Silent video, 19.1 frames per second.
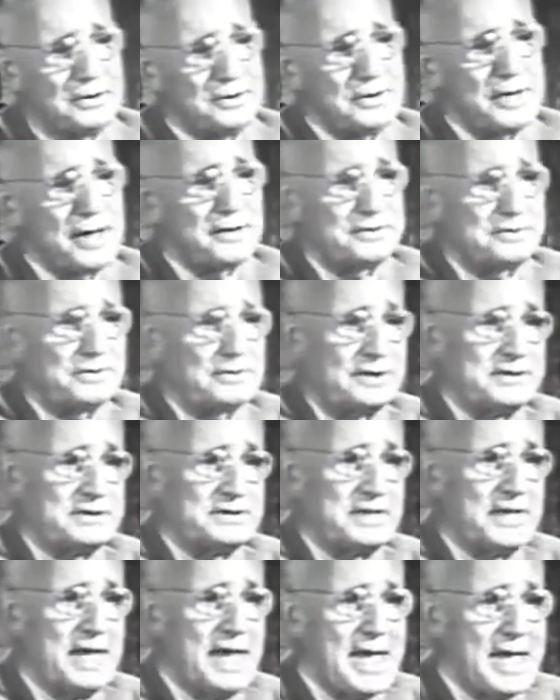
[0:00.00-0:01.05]
Do not
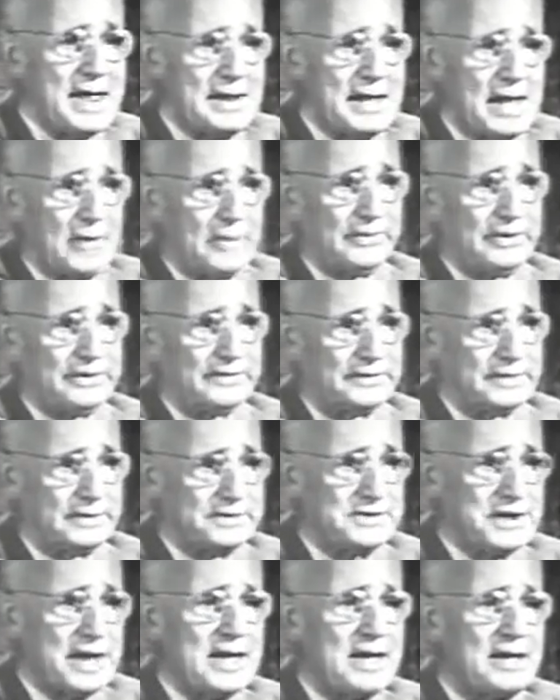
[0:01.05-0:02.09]
crush the hand, however,
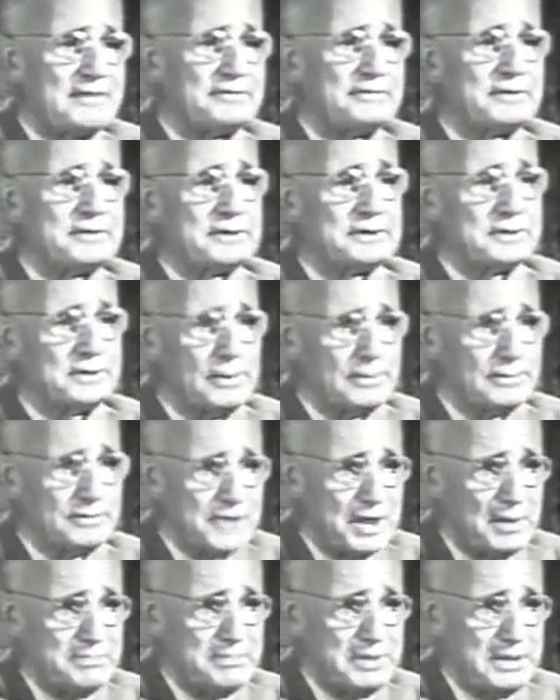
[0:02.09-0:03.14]
as I have known
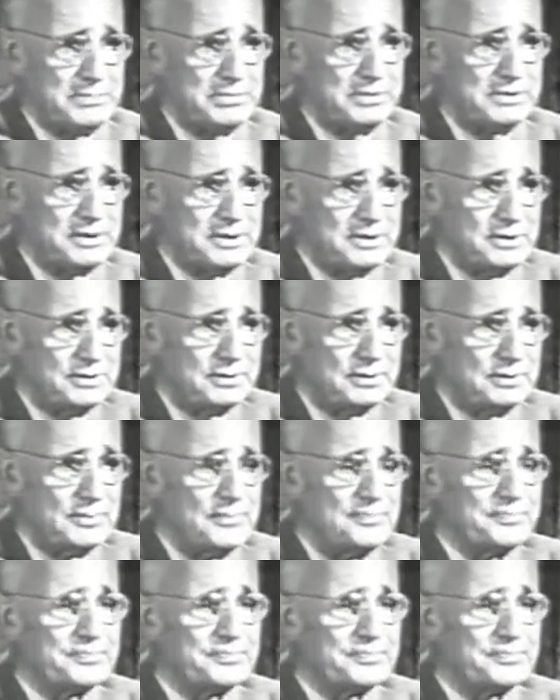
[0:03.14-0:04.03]
some people to do.